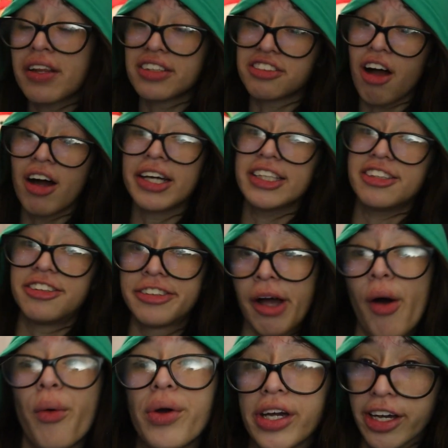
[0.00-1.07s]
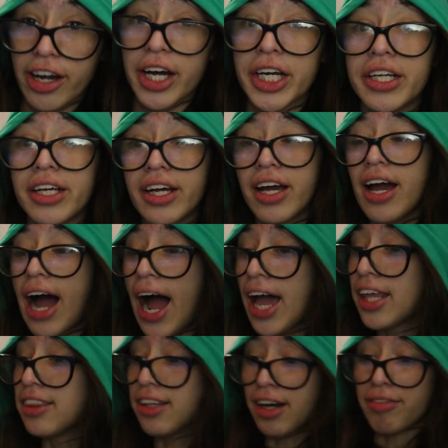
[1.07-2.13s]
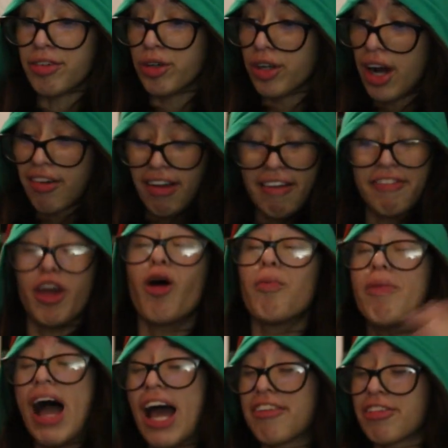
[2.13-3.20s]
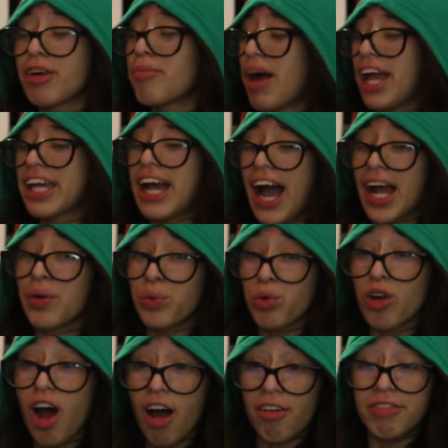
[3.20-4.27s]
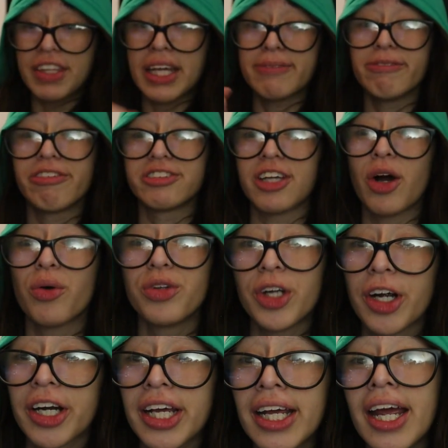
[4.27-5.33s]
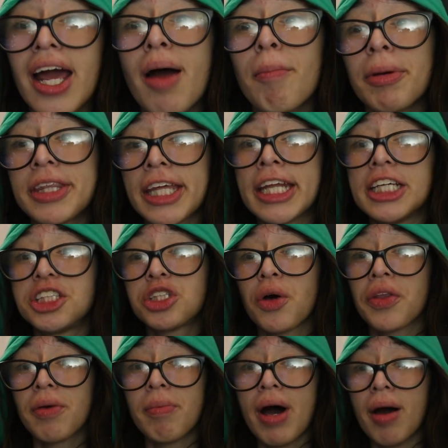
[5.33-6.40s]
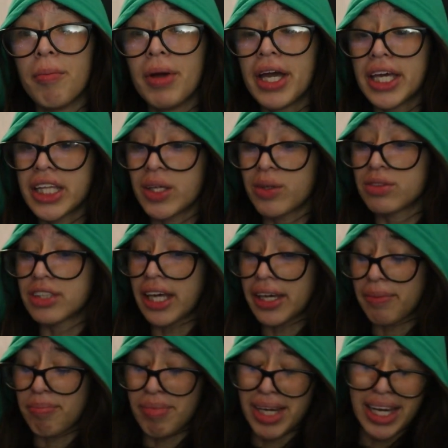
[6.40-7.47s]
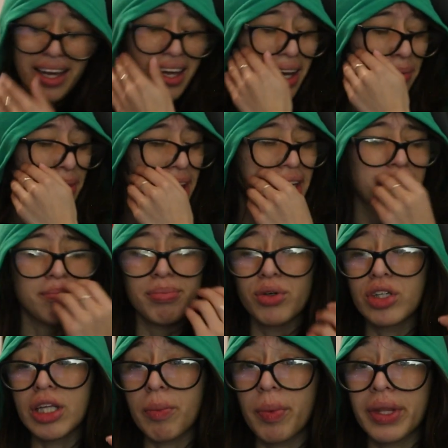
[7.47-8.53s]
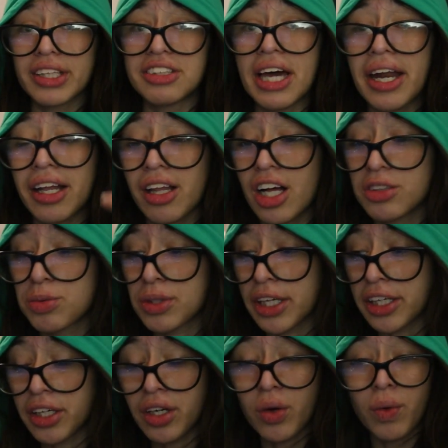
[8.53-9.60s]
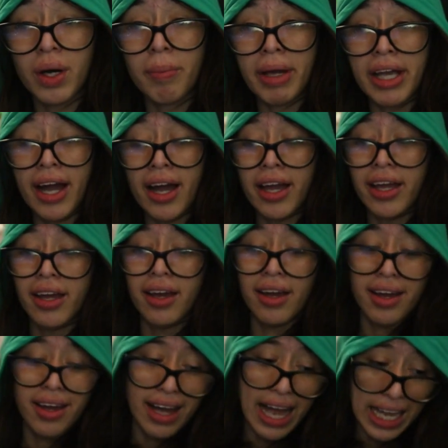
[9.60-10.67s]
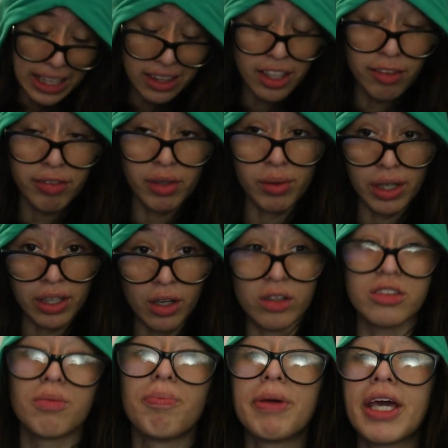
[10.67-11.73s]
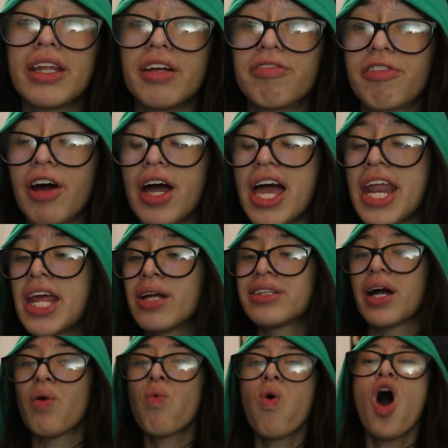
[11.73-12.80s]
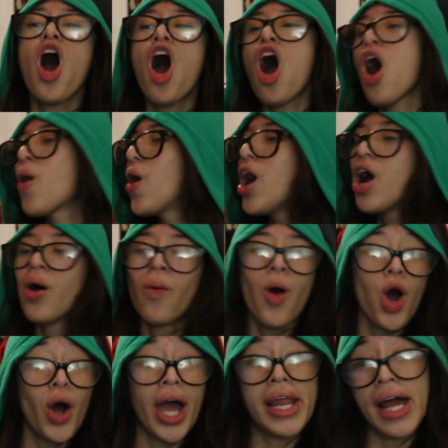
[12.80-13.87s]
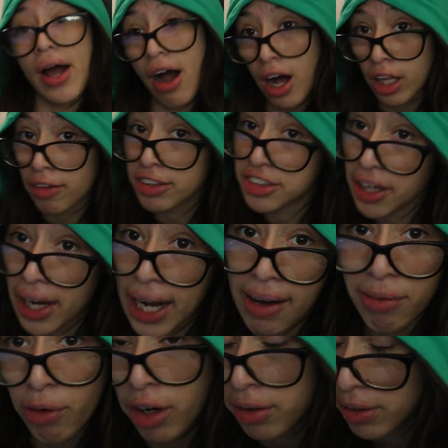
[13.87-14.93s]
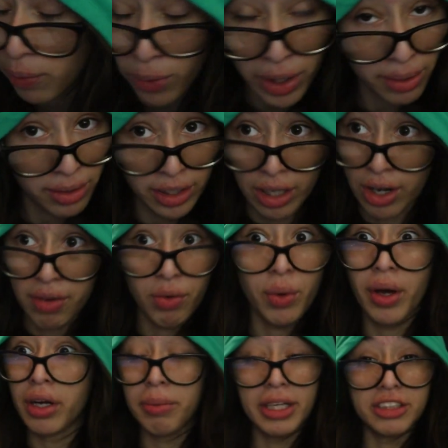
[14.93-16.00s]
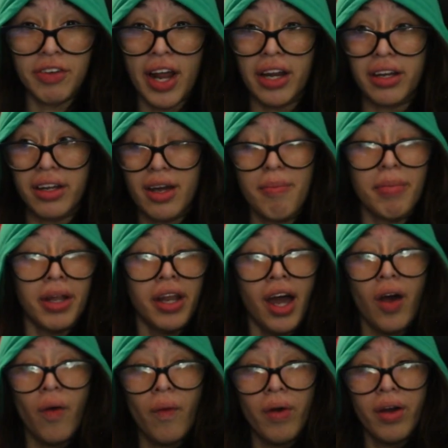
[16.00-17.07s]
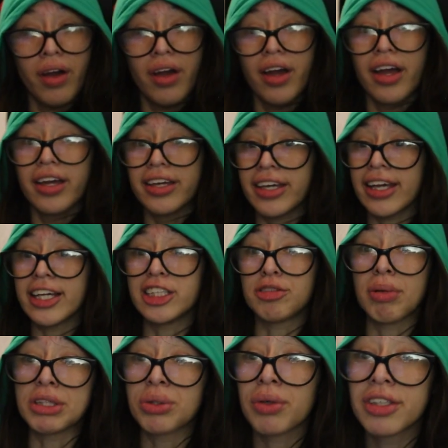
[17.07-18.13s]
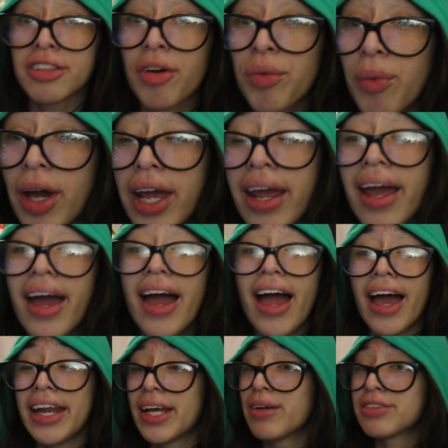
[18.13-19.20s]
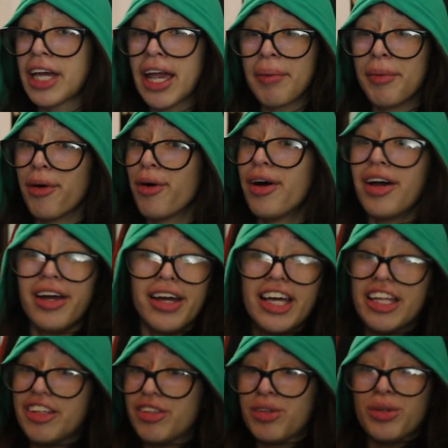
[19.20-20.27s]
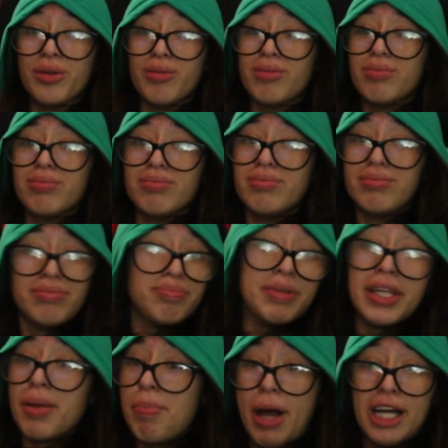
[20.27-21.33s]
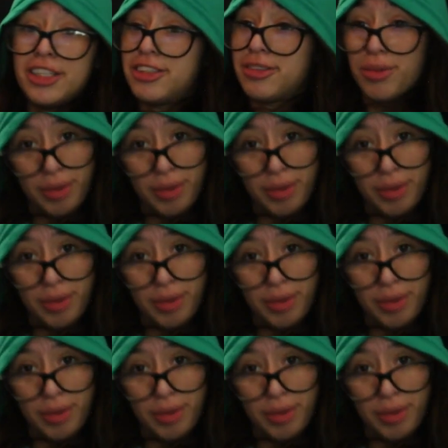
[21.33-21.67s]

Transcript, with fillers: of the song is so good. I love Rudolph. I feel bad for my guy Rudolph. Did him so dirty, but then he showed them up. He was like, "Man, I'm getting bullied," but the Santa Claus was like, "You know what, my guy? I love your red nose. Be in the front." And he was like, "Whoa, whoa!" And now all of a sudden, everyone wanted to be his friend. But no, he is special in his own way, and he was able to be the best